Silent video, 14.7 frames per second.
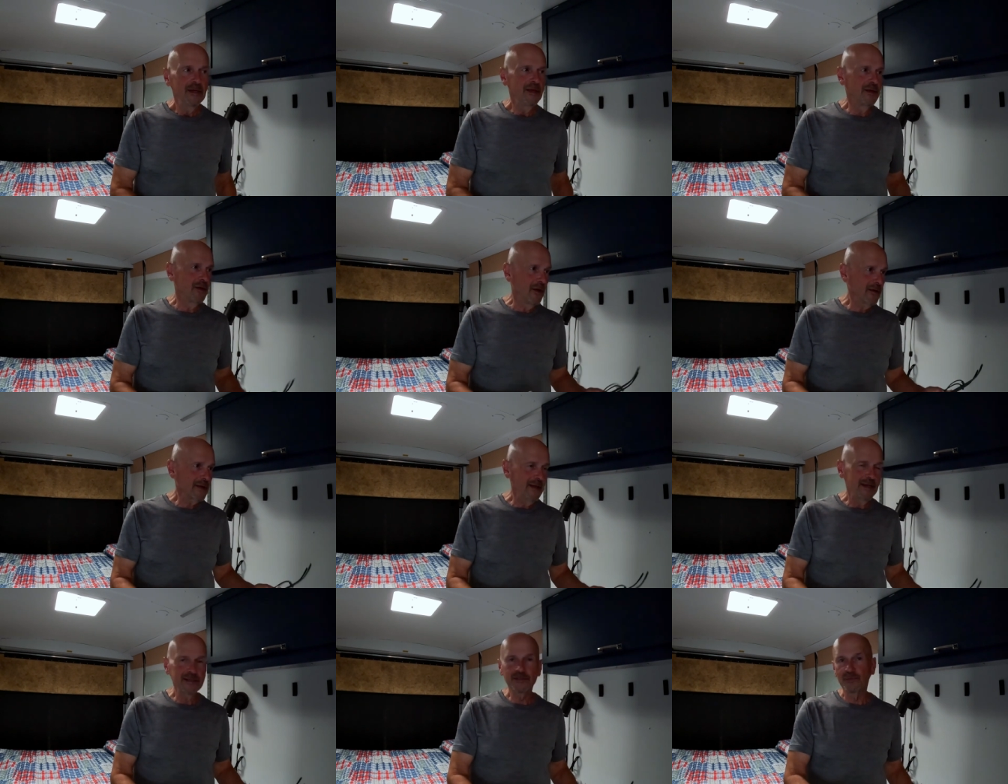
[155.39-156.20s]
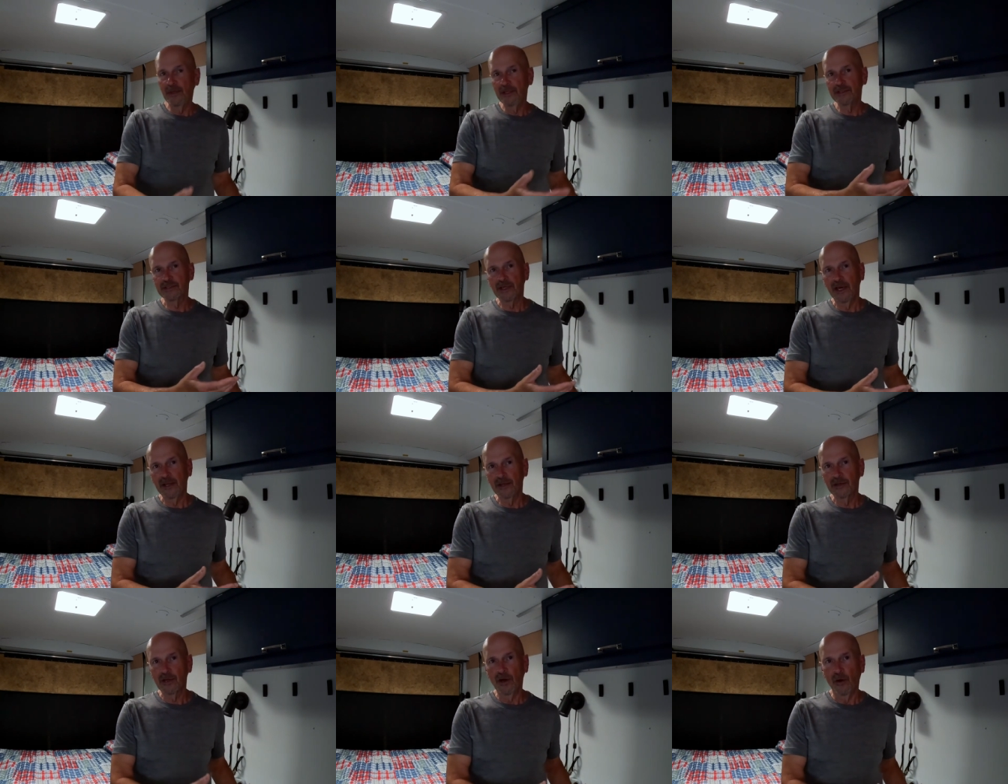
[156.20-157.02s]
In our case, we
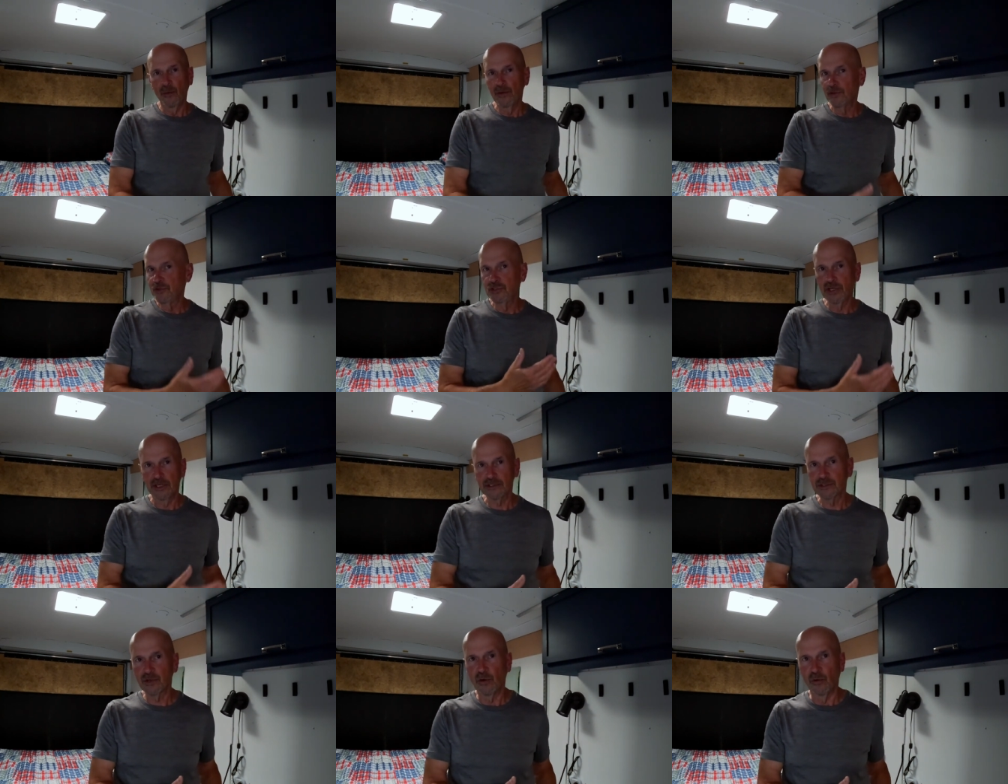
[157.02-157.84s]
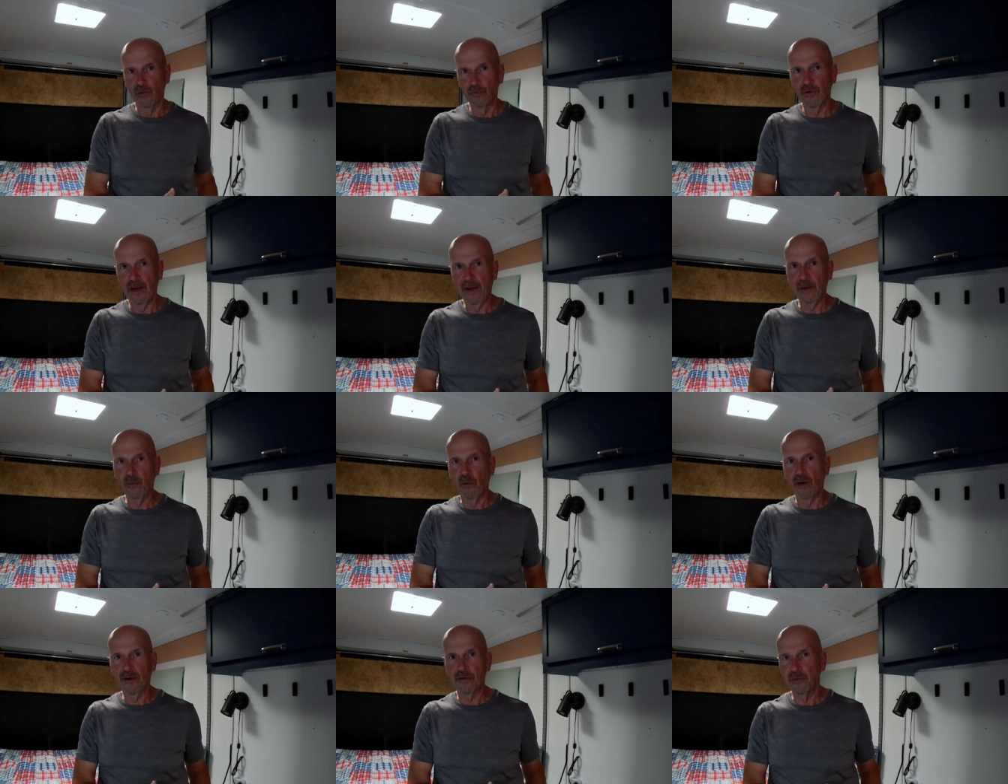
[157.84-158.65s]
decided to go with just cold
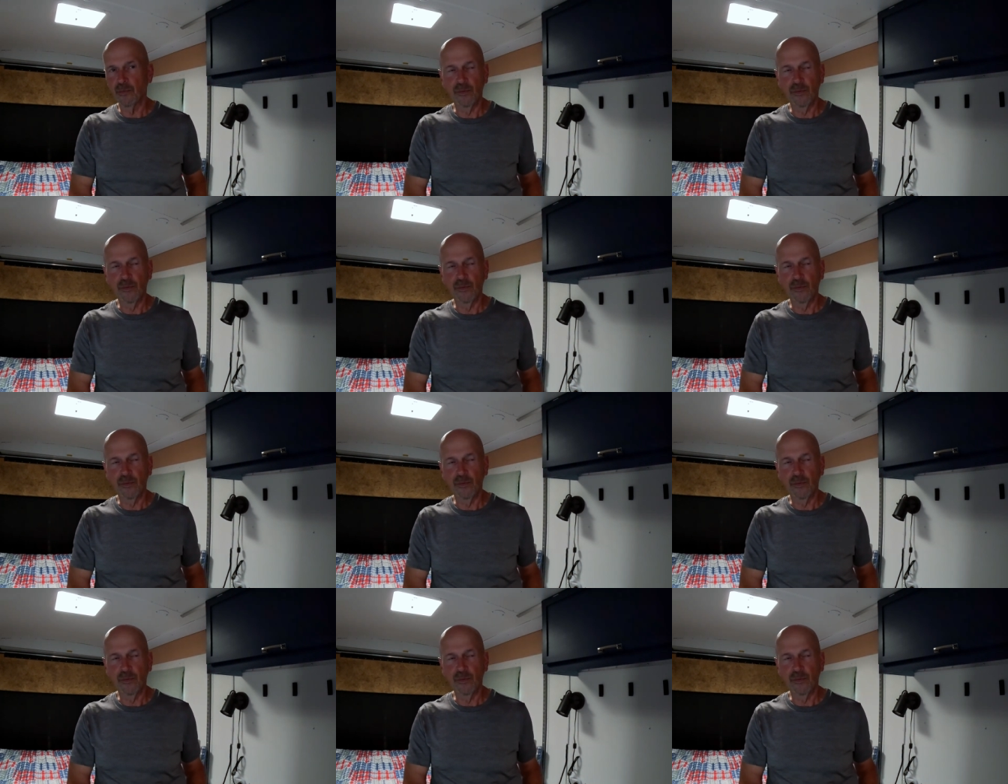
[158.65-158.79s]
running water.